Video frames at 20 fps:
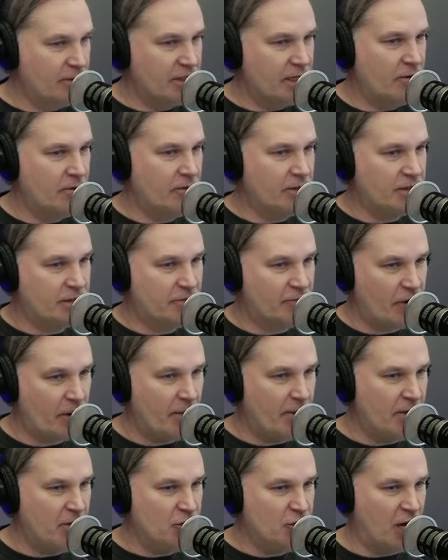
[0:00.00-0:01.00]
was from
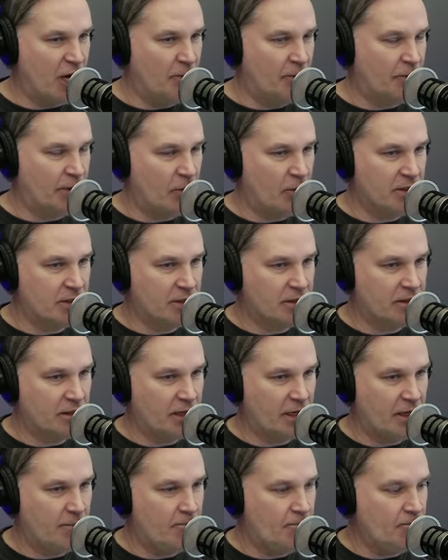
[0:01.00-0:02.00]
the jump, it was
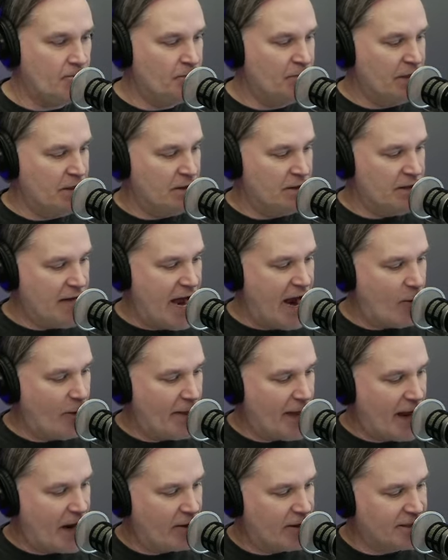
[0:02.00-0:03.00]
not
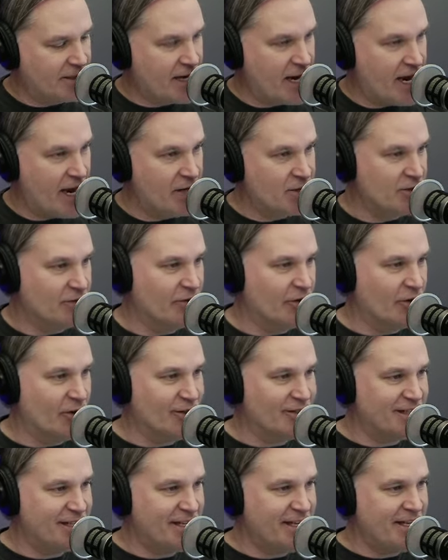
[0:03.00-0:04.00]
without its
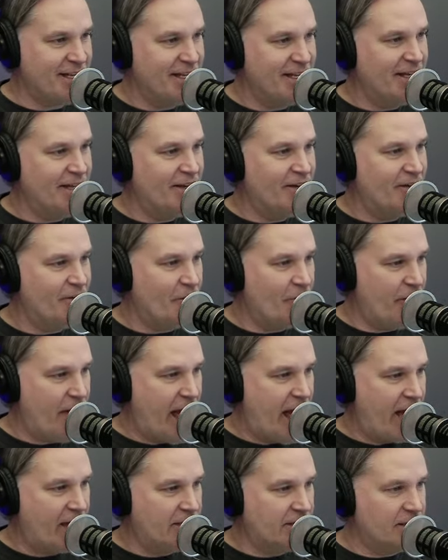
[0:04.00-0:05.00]
controversy,
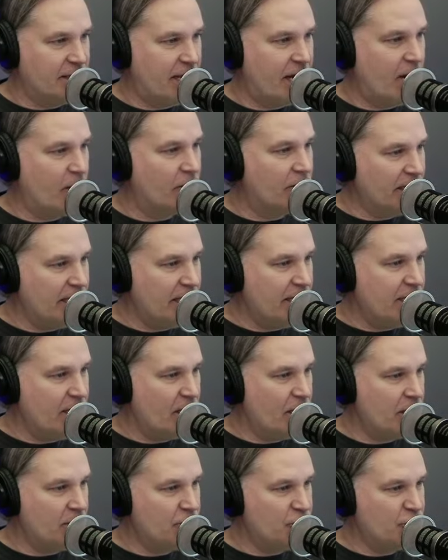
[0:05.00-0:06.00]
that
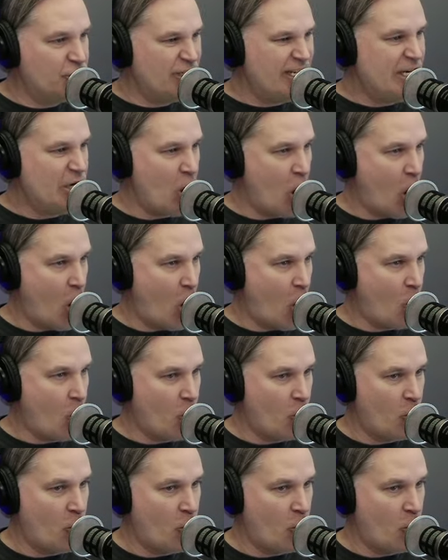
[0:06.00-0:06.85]
Carolina Shino